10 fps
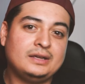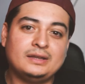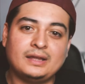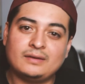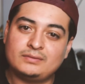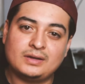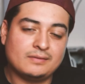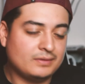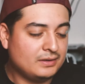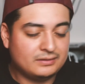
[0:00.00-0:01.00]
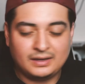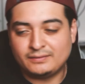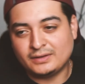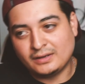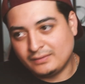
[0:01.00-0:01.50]
they have to have this, they have
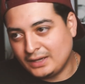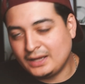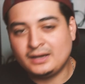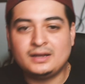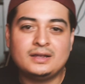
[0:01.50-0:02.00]
to have that.